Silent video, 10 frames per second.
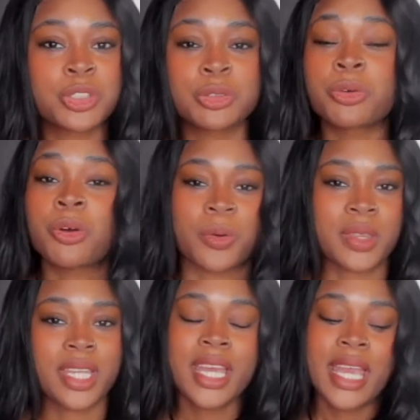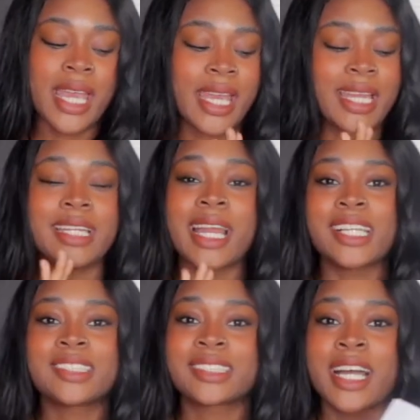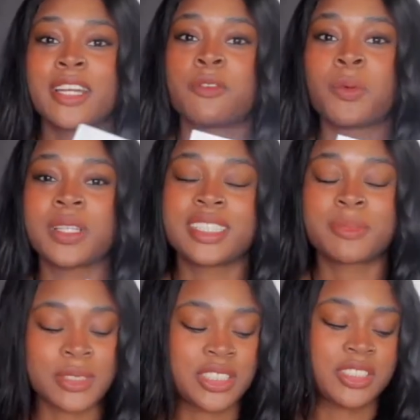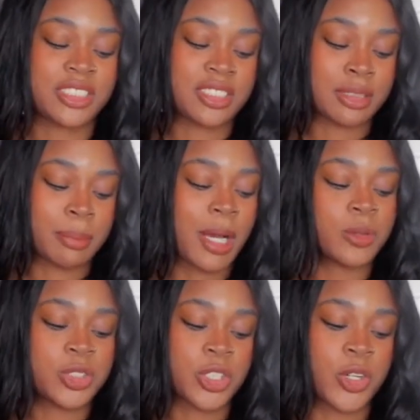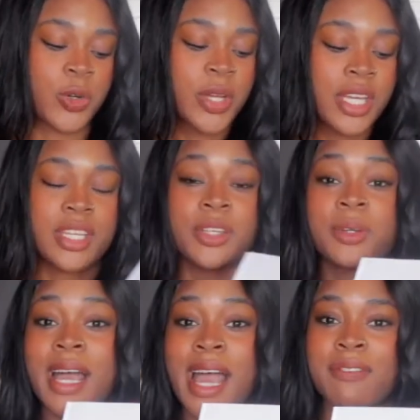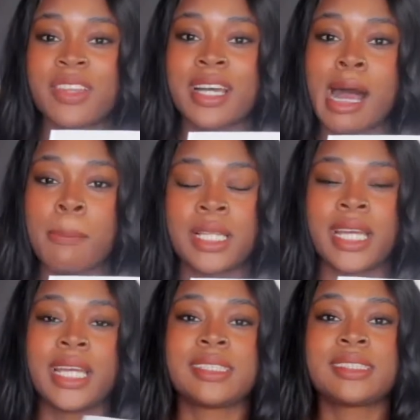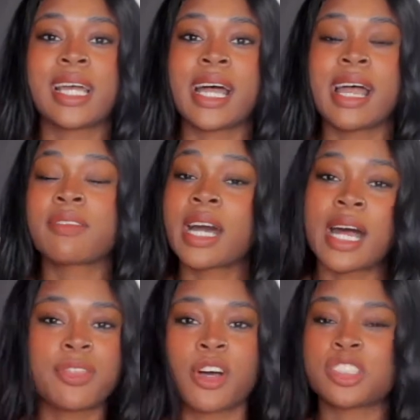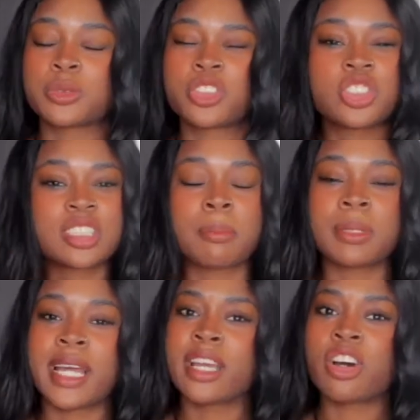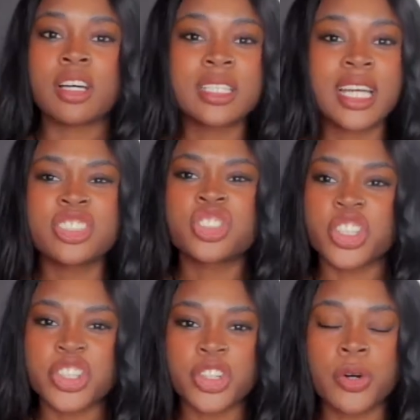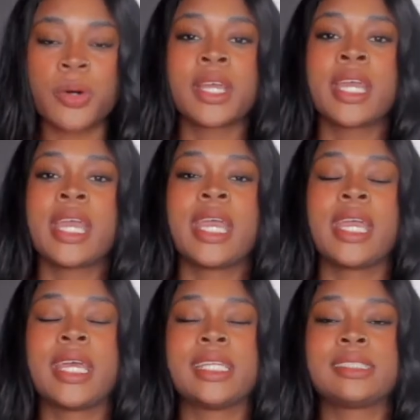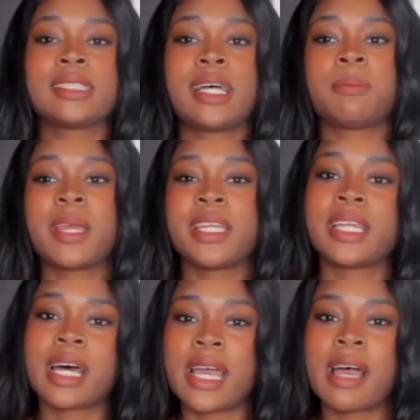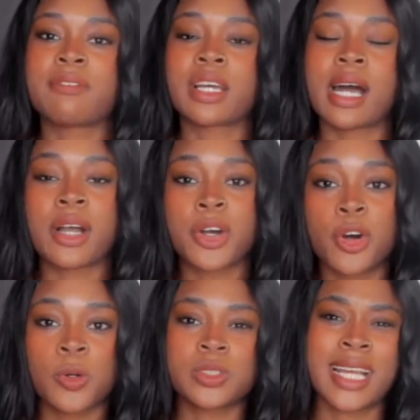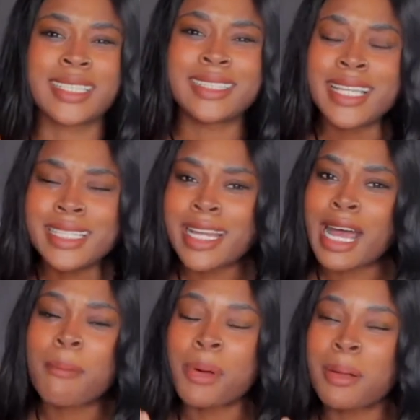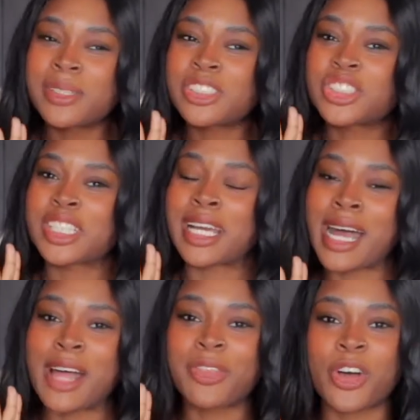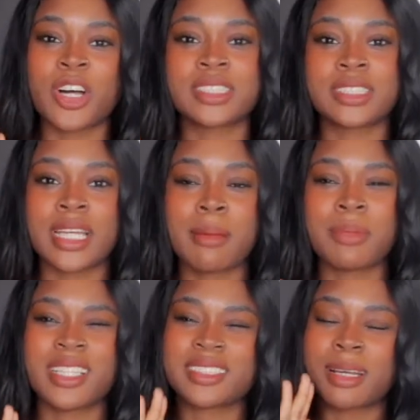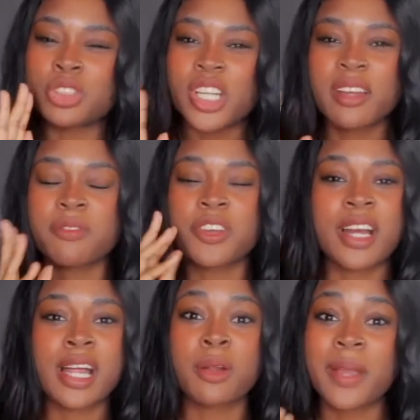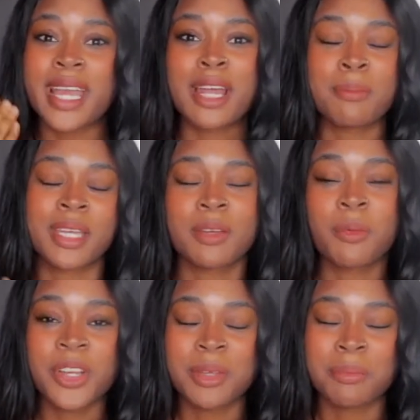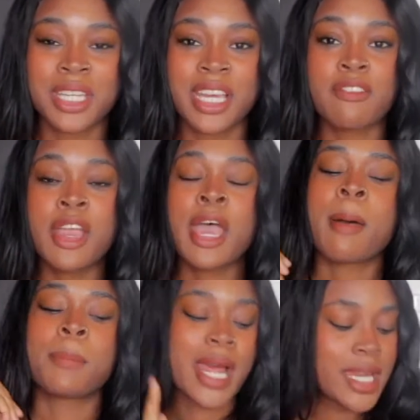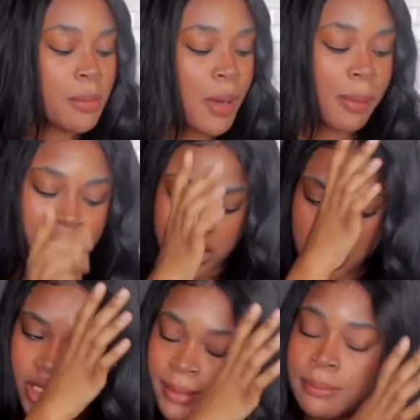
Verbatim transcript: to growth and that's kind of what this book series is about so you i have the got plans i have got thoughts which is just a blank online journal and um, and then i have the got goals i did not publish the got thoughts yet because i'm trying to figure out a way how to make it work in pdf but i did publish